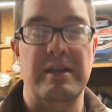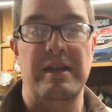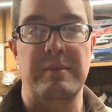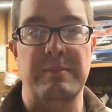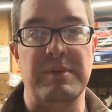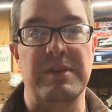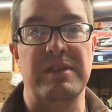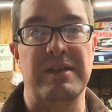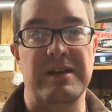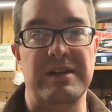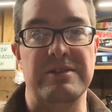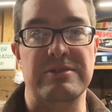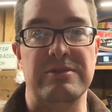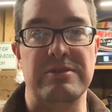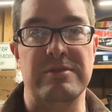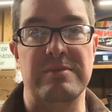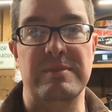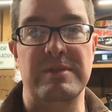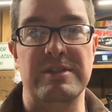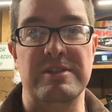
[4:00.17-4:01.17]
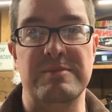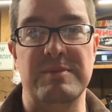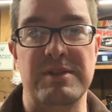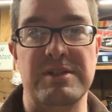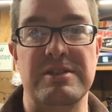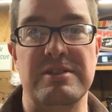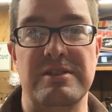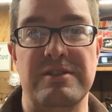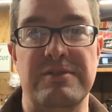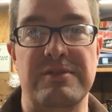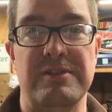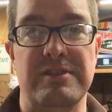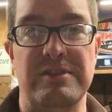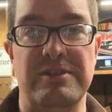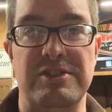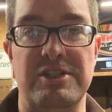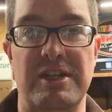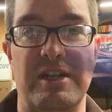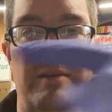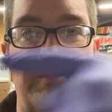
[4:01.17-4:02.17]
empathize with me, especially for the
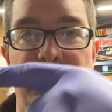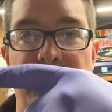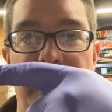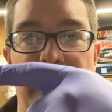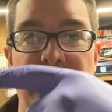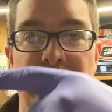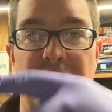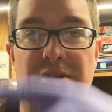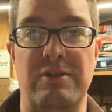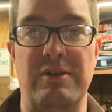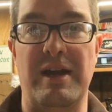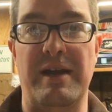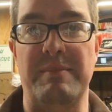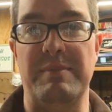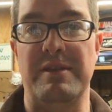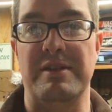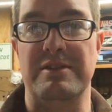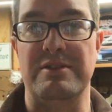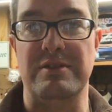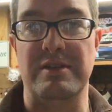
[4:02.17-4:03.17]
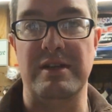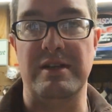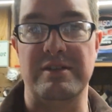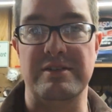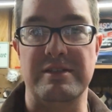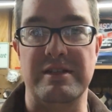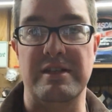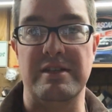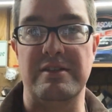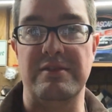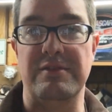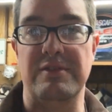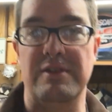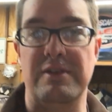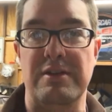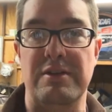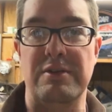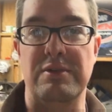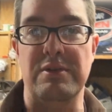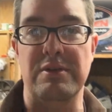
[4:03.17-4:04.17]
giant pile of crap that's right outside the
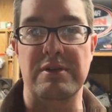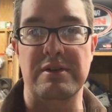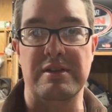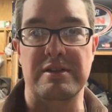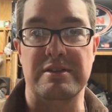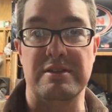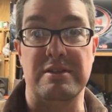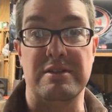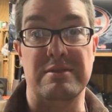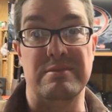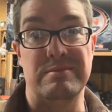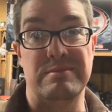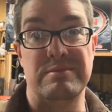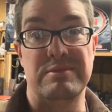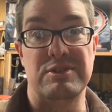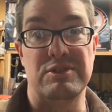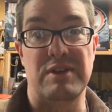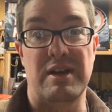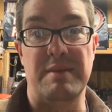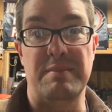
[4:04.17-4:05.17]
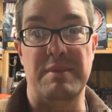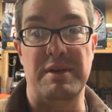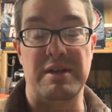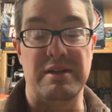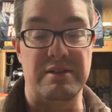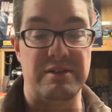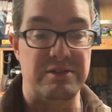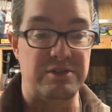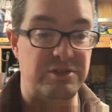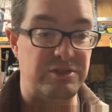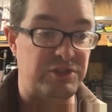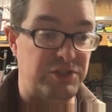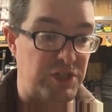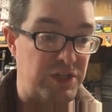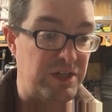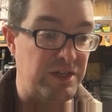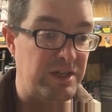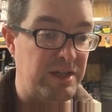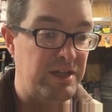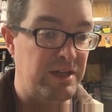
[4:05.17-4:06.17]
front door that's all scrap metal and
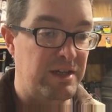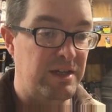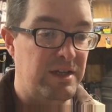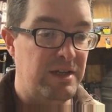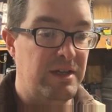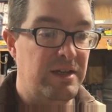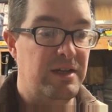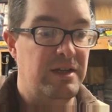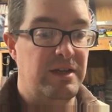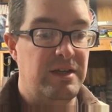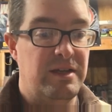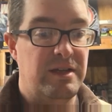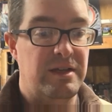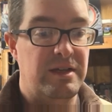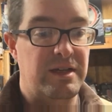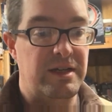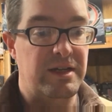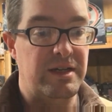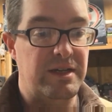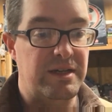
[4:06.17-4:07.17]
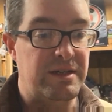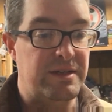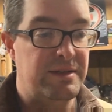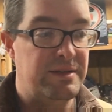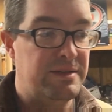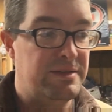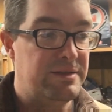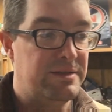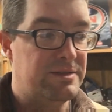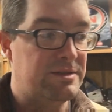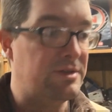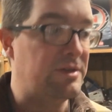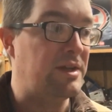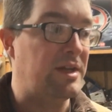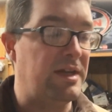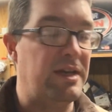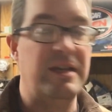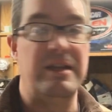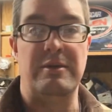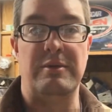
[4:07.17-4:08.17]
junk. So
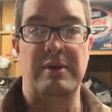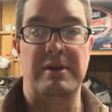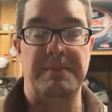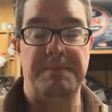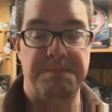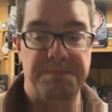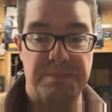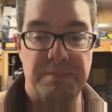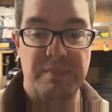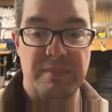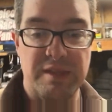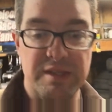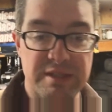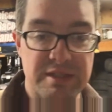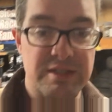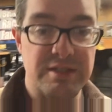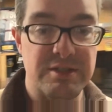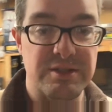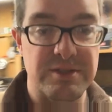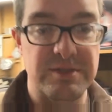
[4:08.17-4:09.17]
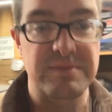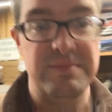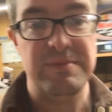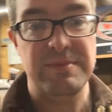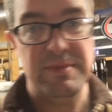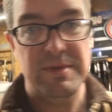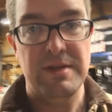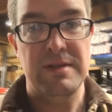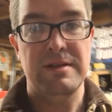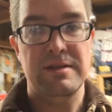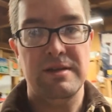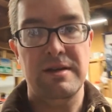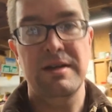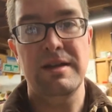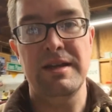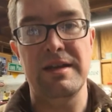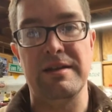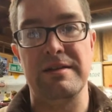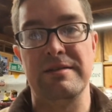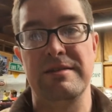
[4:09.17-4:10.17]
yeah, anyway, this is,
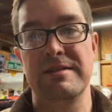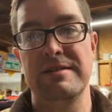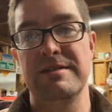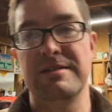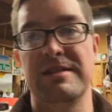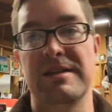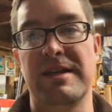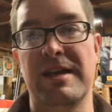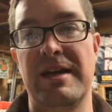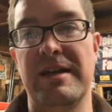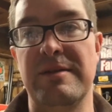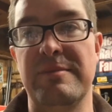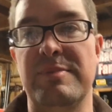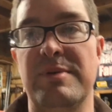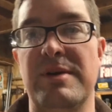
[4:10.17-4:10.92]
again, this is the kind of